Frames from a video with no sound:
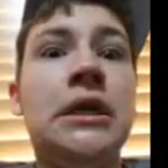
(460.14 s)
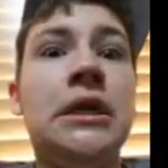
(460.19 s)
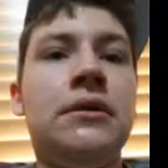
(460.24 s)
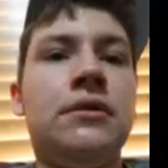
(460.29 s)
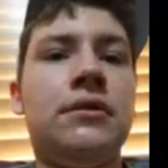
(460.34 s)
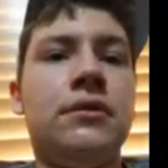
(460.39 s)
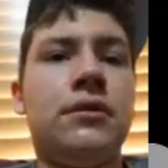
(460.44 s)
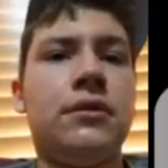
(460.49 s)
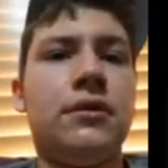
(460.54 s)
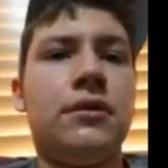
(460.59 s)

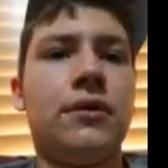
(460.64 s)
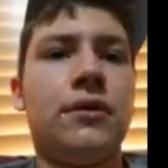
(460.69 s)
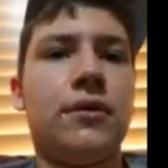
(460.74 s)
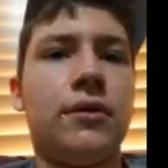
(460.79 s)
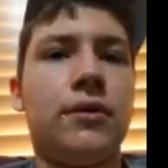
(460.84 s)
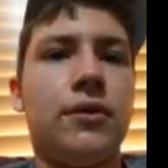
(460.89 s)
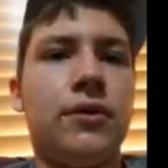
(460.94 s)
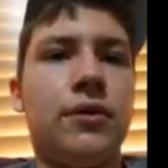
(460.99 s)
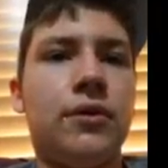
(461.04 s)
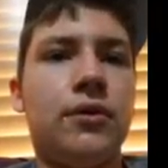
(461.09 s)

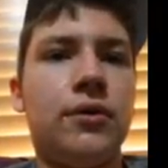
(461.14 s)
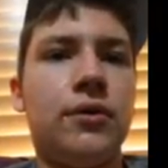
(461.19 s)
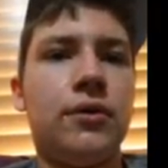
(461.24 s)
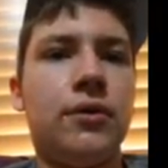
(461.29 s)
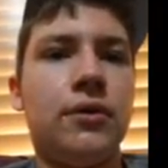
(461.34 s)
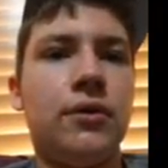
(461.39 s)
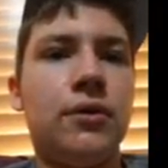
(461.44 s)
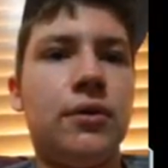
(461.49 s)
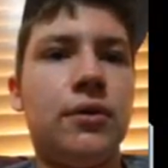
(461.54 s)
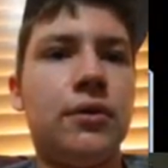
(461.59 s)

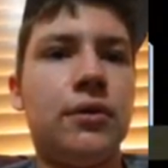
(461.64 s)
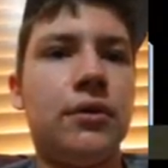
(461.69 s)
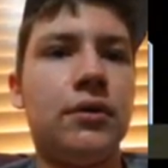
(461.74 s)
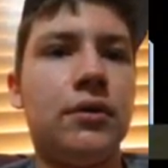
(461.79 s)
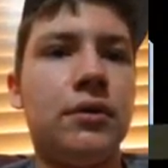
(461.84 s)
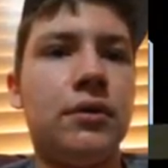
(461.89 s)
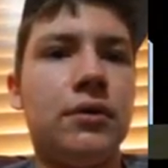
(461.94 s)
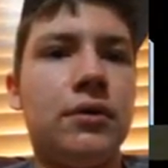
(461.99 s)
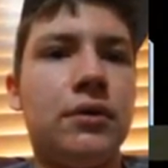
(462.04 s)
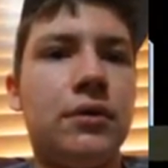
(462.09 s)

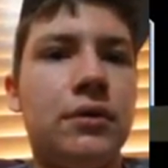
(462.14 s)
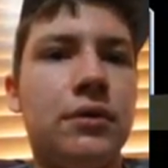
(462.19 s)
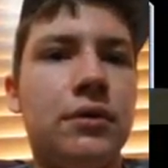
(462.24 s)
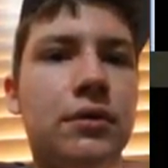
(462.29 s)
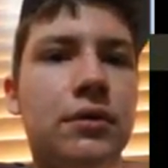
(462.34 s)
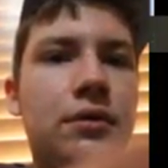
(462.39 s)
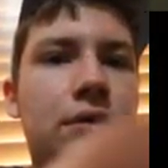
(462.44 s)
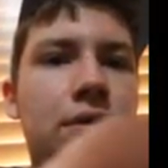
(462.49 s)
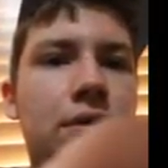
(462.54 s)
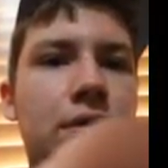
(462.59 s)

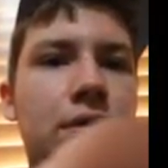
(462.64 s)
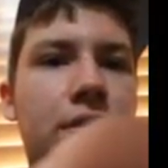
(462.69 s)
(no one is talking)